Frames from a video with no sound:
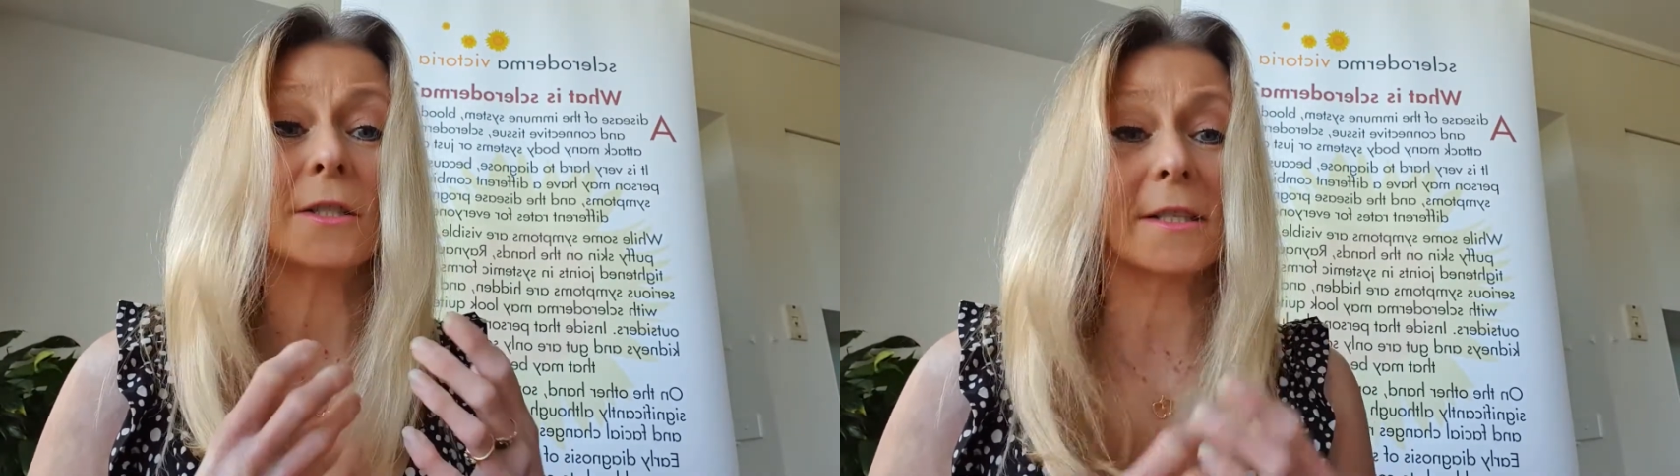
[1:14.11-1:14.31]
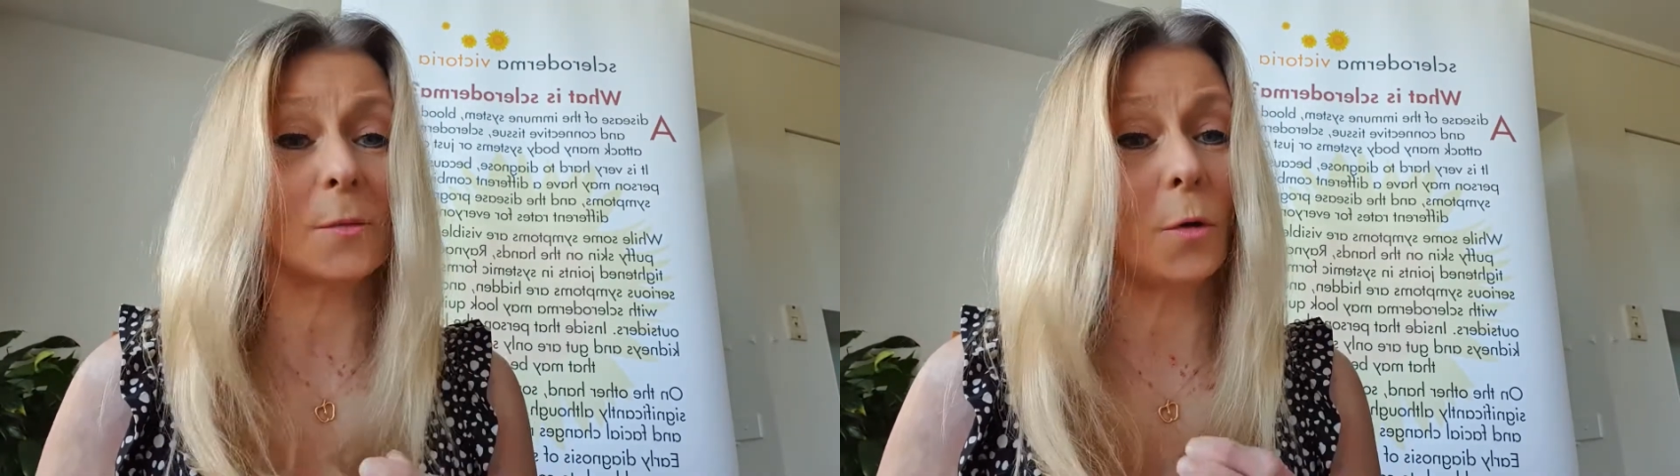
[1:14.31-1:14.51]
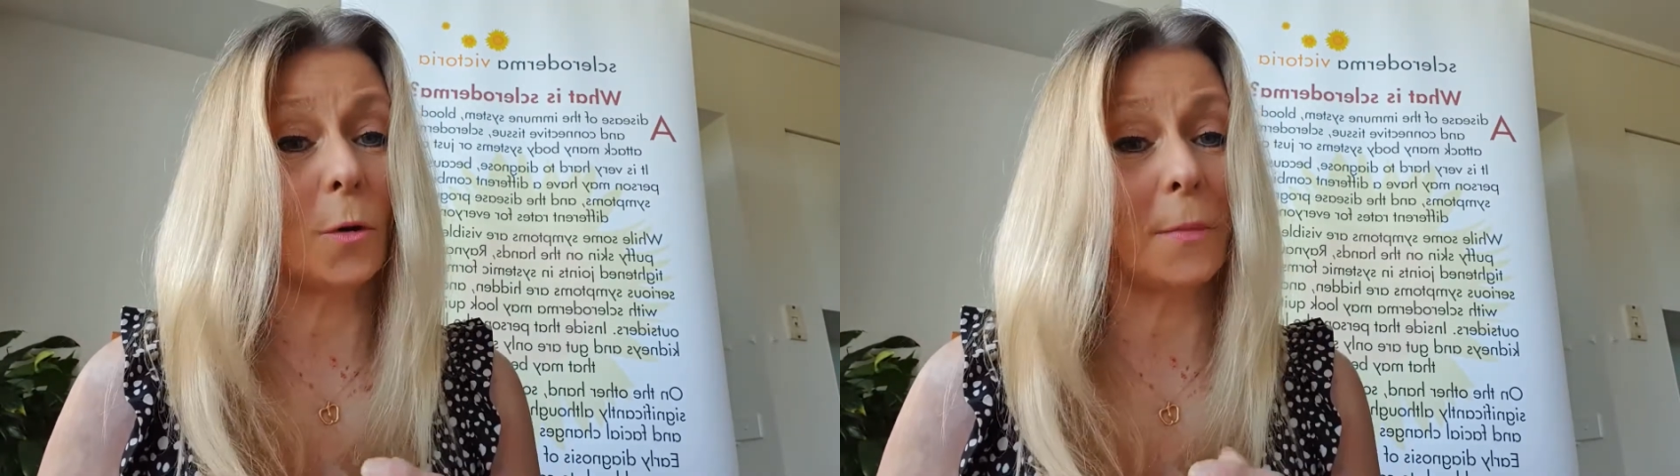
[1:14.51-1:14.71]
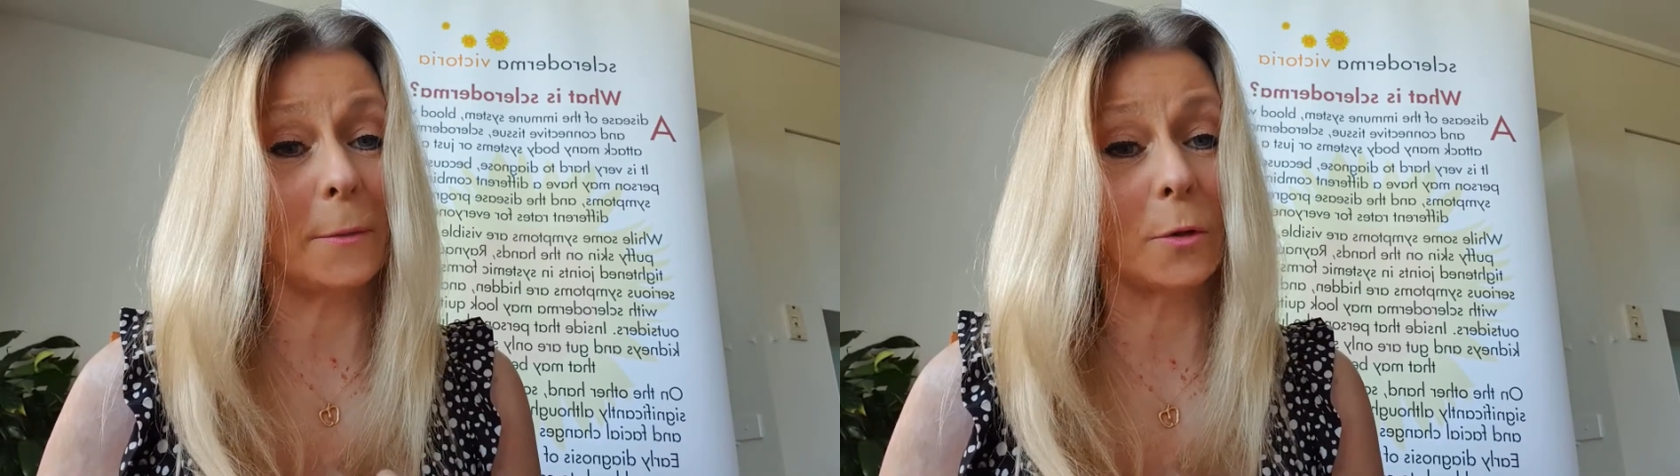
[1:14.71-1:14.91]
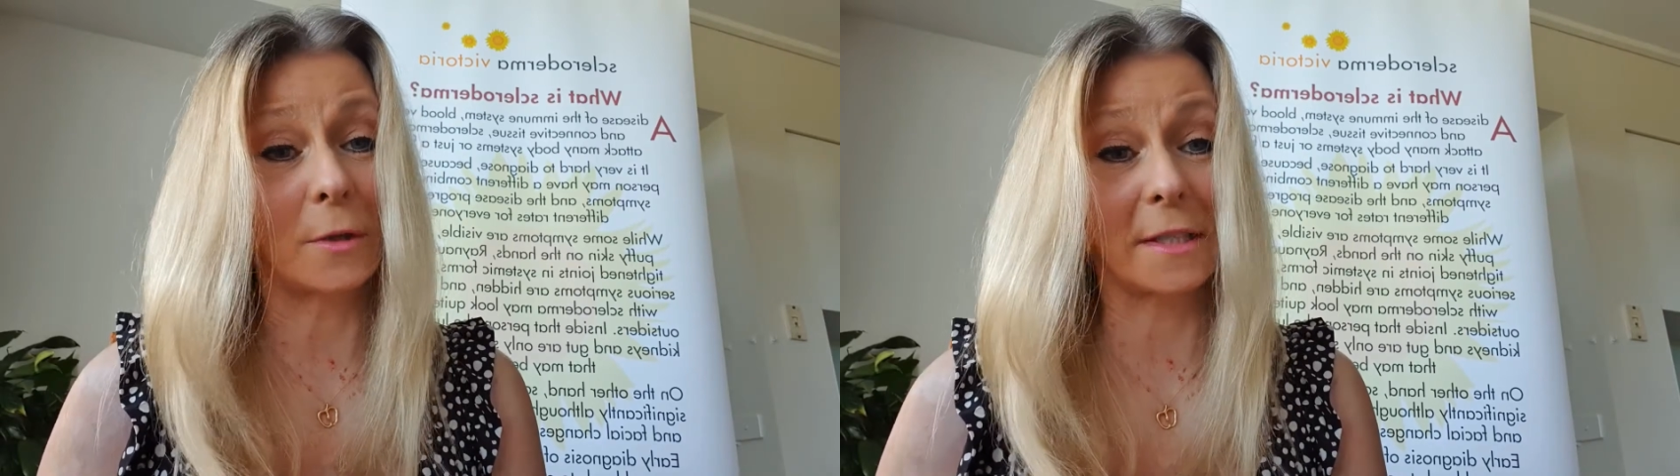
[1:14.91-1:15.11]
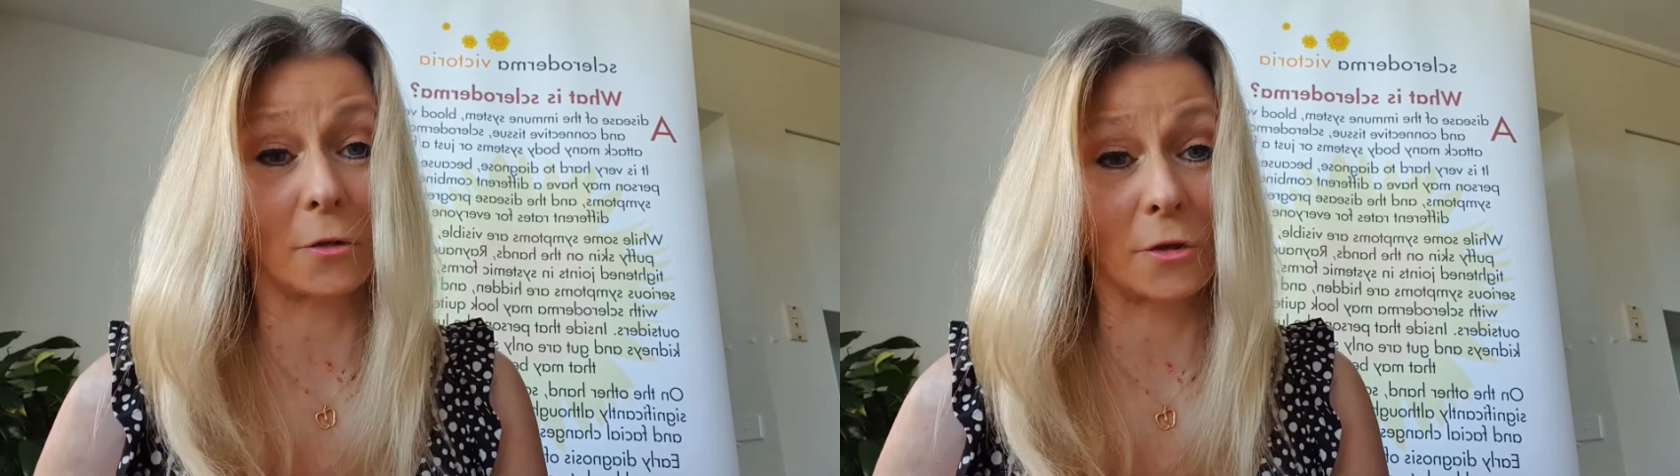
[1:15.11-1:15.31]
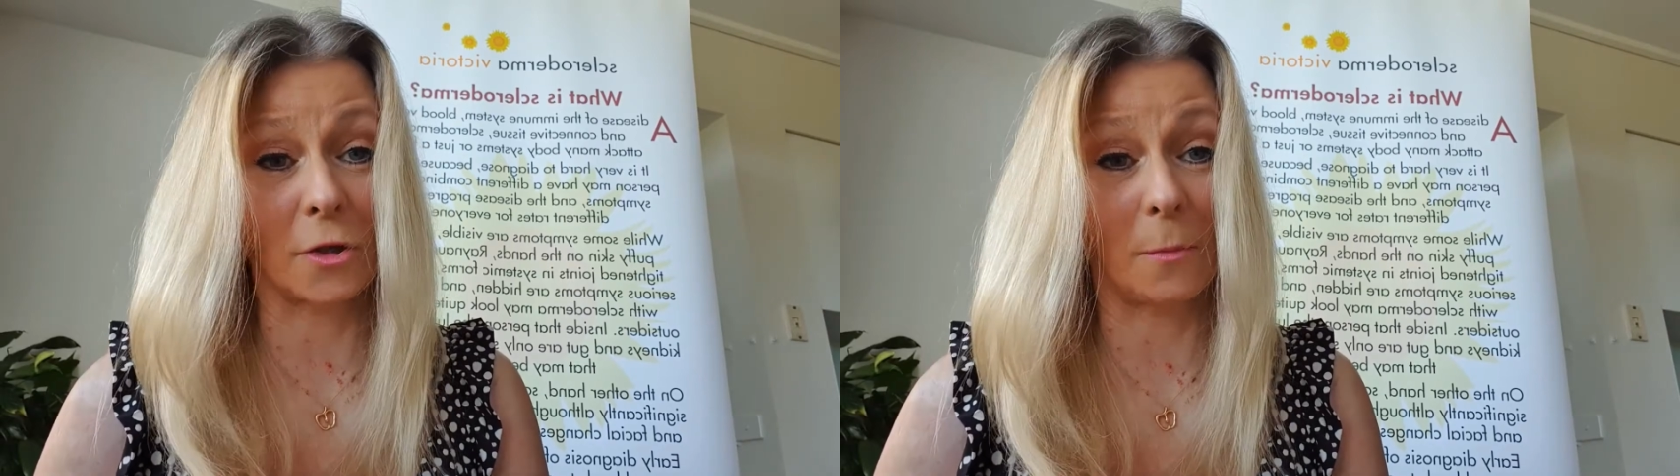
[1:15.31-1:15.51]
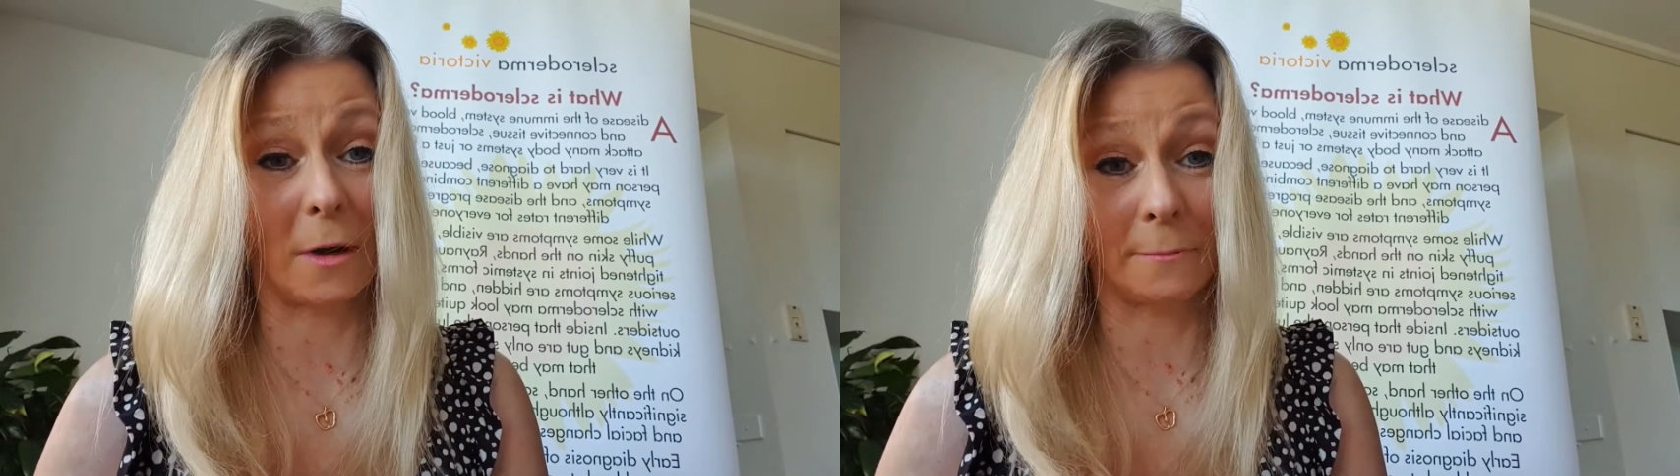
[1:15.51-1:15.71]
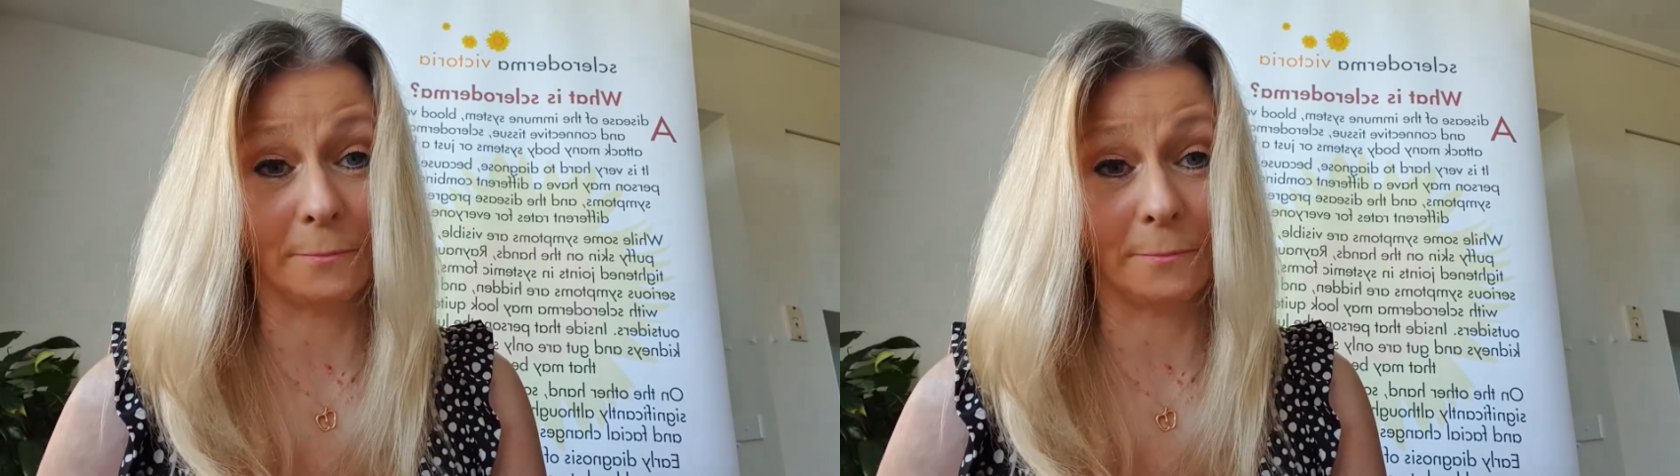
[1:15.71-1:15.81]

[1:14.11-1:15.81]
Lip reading: support people with scleroderma.